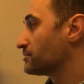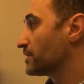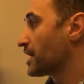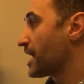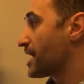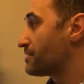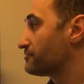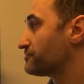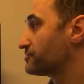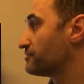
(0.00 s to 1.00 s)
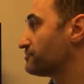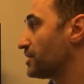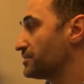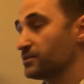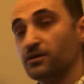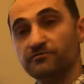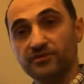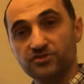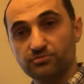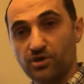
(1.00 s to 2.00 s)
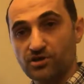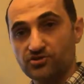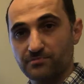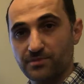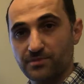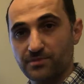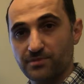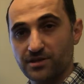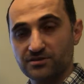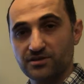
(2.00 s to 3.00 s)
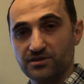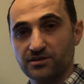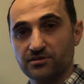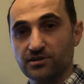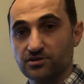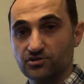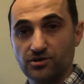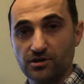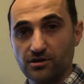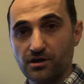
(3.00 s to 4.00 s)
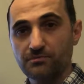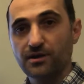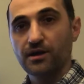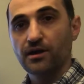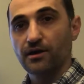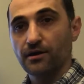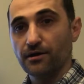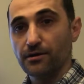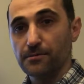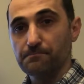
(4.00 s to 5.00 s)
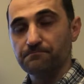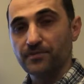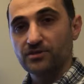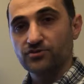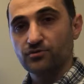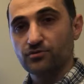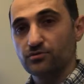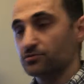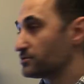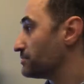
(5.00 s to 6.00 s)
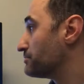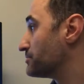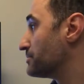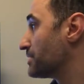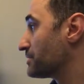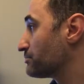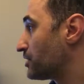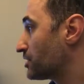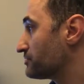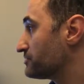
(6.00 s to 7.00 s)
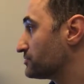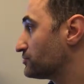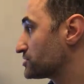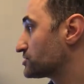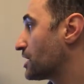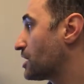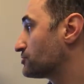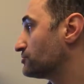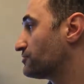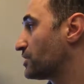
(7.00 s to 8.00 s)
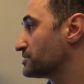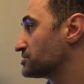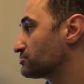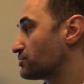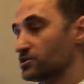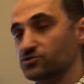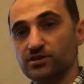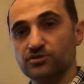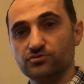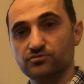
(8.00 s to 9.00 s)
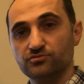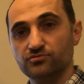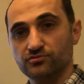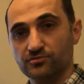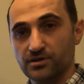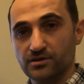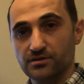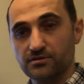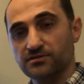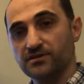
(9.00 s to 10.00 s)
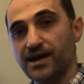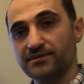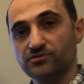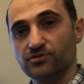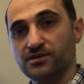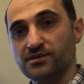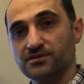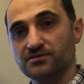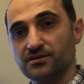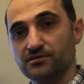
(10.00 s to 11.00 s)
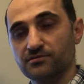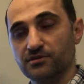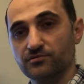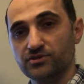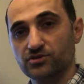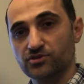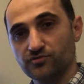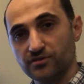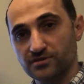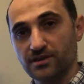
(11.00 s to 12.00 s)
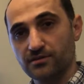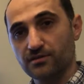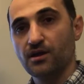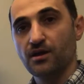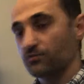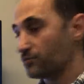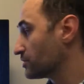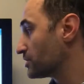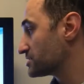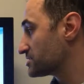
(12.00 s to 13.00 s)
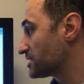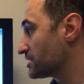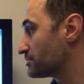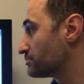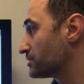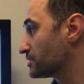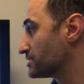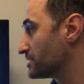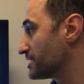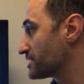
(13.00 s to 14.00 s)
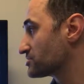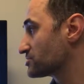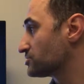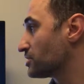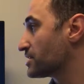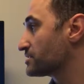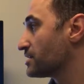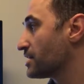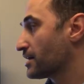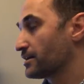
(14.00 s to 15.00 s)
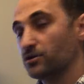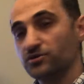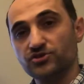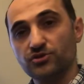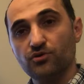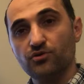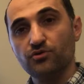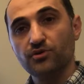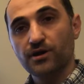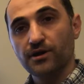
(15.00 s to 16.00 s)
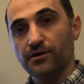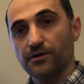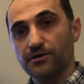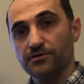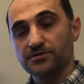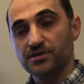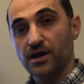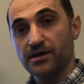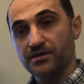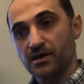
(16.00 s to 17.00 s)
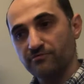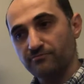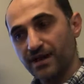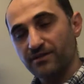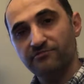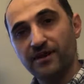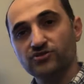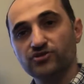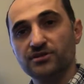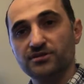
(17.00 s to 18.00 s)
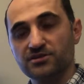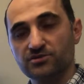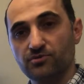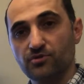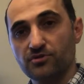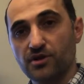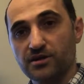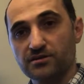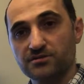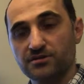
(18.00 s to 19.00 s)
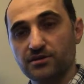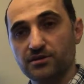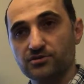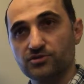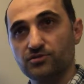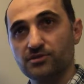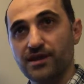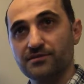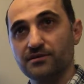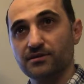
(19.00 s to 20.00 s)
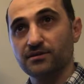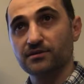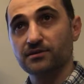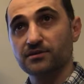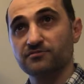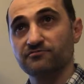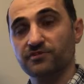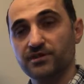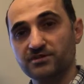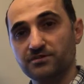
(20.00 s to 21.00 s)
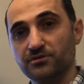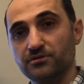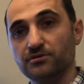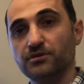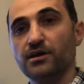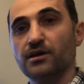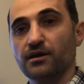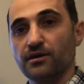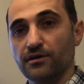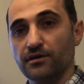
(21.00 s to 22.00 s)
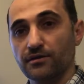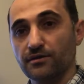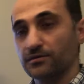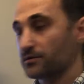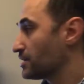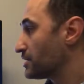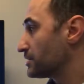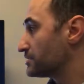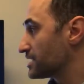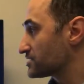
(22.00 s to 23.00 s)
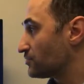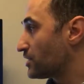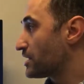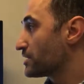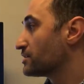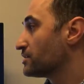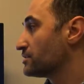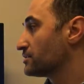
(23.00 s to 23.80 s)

we have the funding of this project, which was basically a startup. So the main part of it was how to fund this project through the tax credits and the research funds that we're going to see in the next slide, and also the idea of manufacturing this product so that it's flexible, and that's why